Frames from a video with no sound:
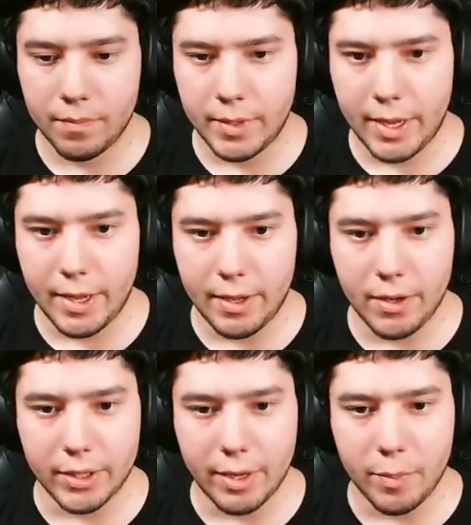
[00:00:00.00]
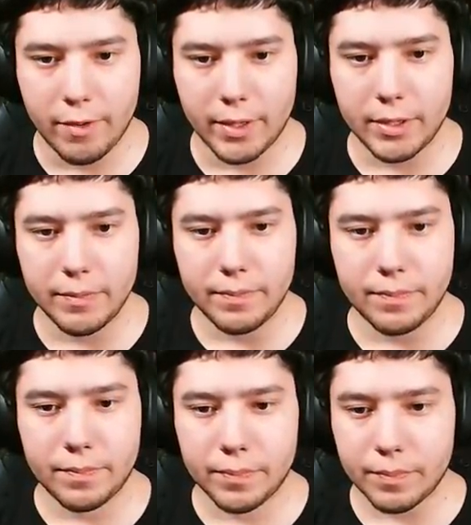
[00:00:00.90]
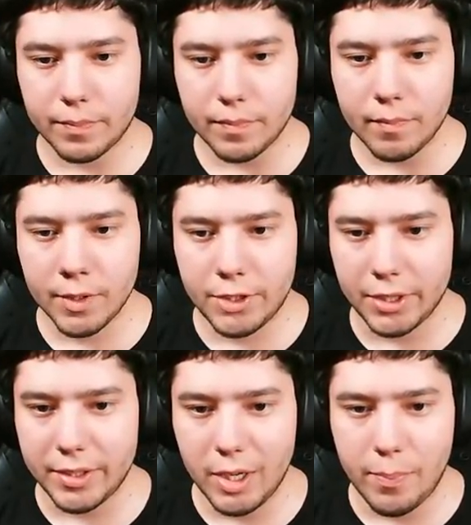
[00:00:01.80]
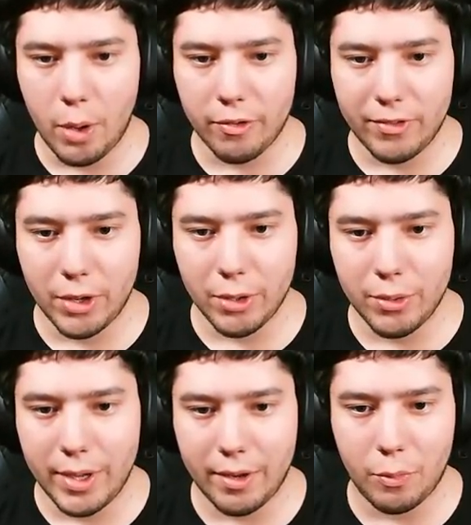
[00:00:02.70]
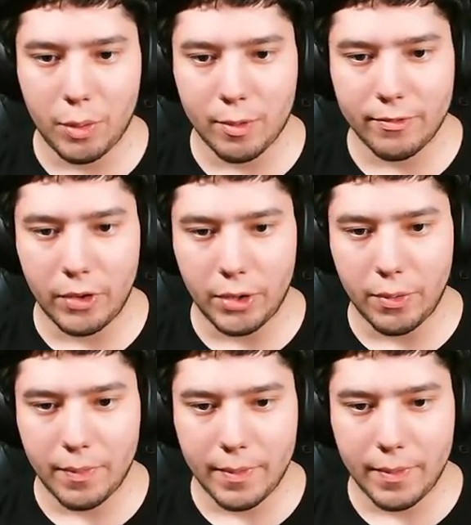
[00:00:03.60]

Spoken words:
Yeah, okay, perfect. Just need a bone photo and 1 more photo.